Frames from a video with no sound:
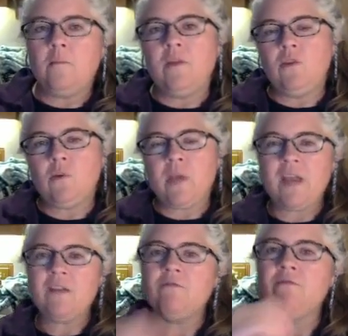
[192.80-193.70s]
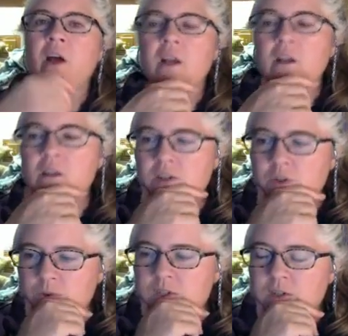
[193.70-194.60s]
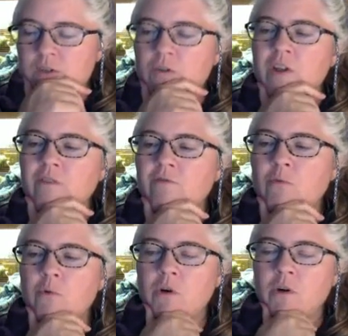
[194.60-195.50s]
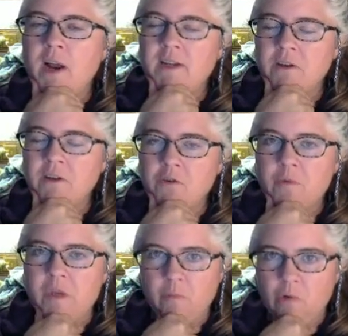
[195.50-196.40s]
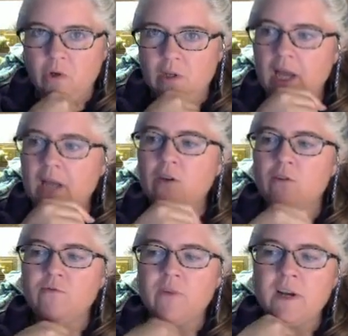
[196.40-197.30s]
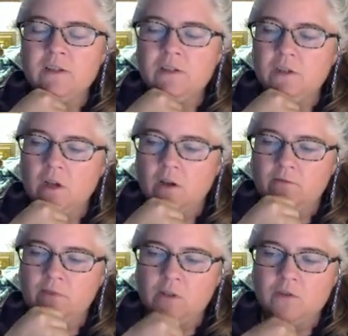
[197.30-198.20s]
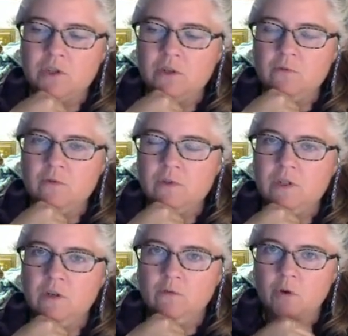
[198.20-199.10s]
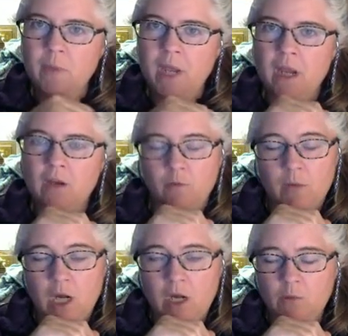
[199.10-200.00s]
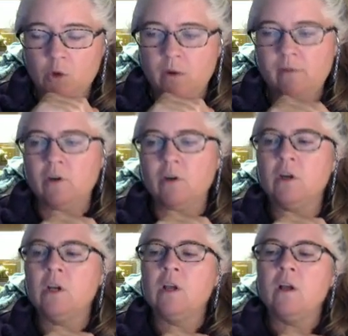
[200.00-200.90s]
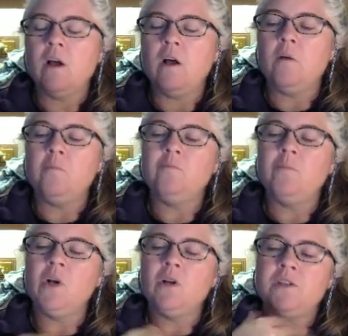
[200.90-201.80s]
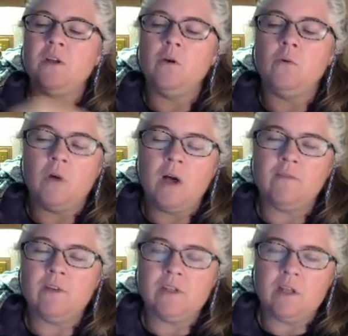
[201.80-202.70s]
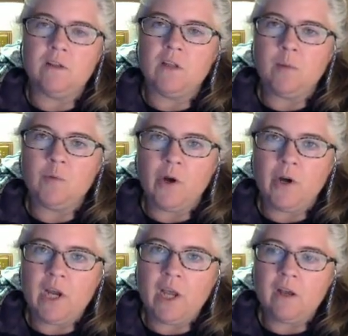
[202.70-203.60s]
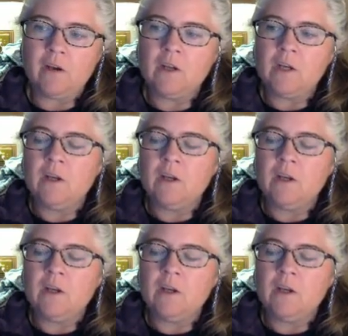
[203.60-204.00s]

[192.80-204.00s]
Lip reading: If you can't find the sources you're looking for, ask other people and your friends, fellow students, your roommate, your mom, whoever, but also obviously the librarian.